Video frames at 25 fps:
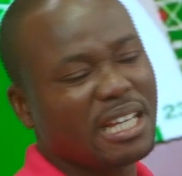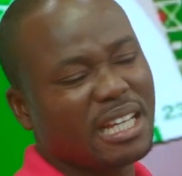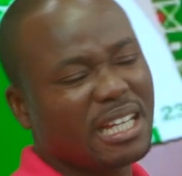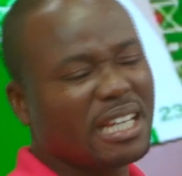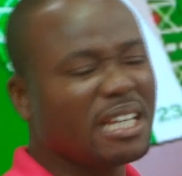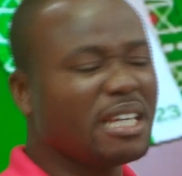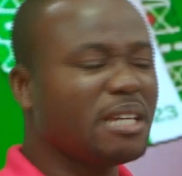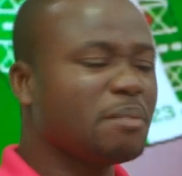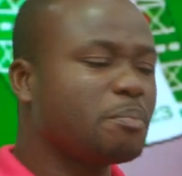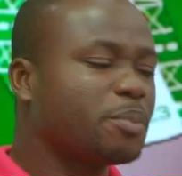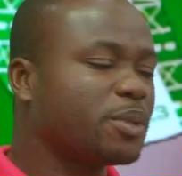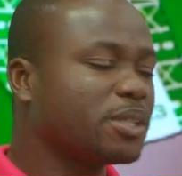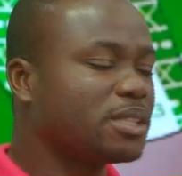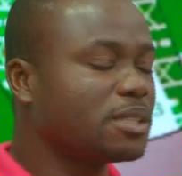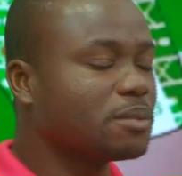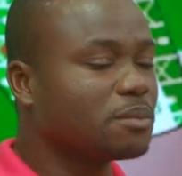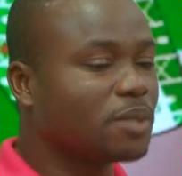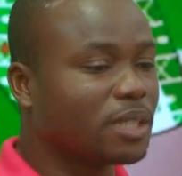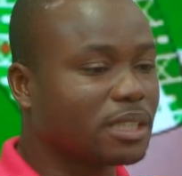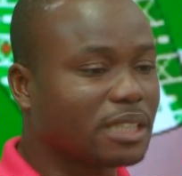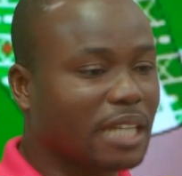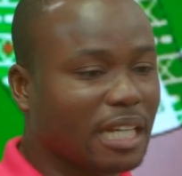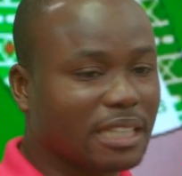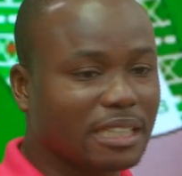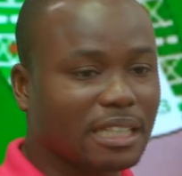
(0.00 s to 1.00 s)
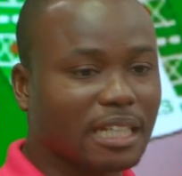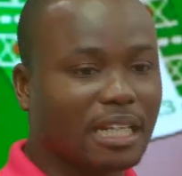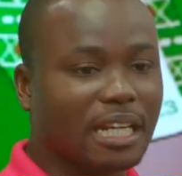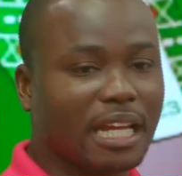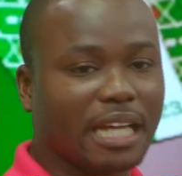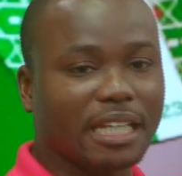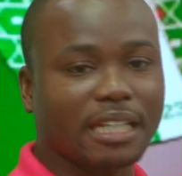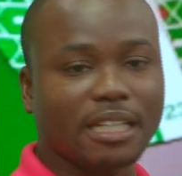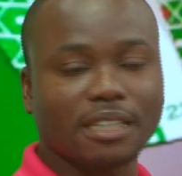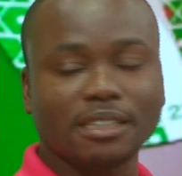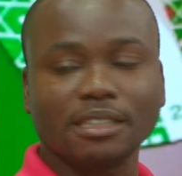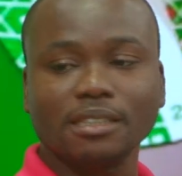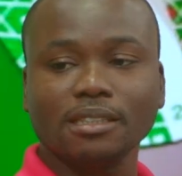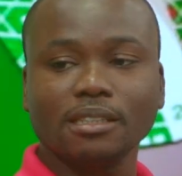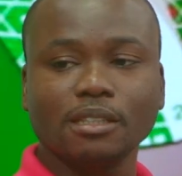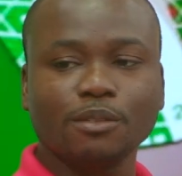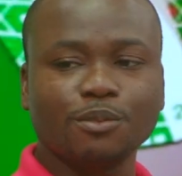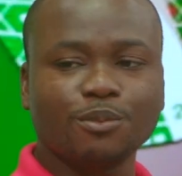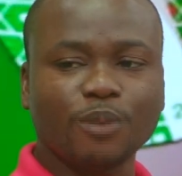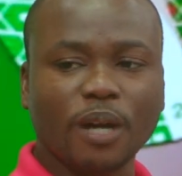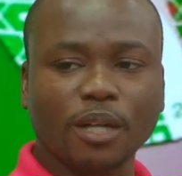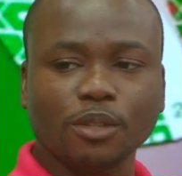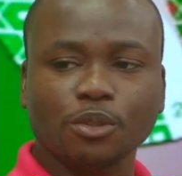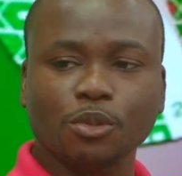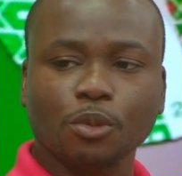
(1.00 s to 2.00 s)
he pretty much acted like a de
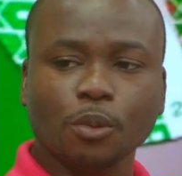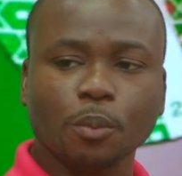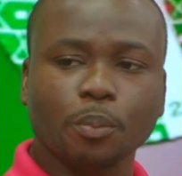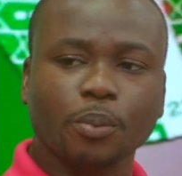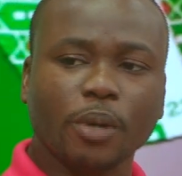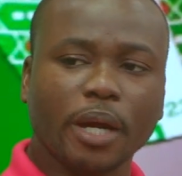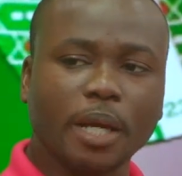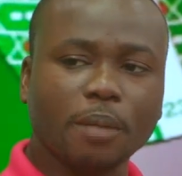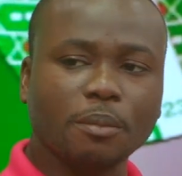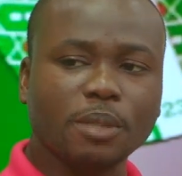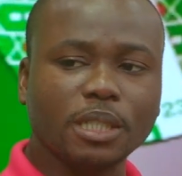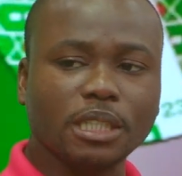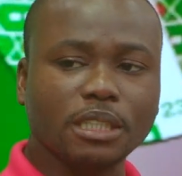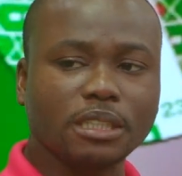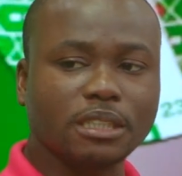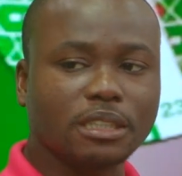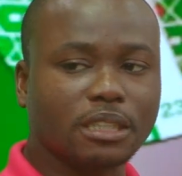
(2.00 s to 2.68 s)
facto prime minister.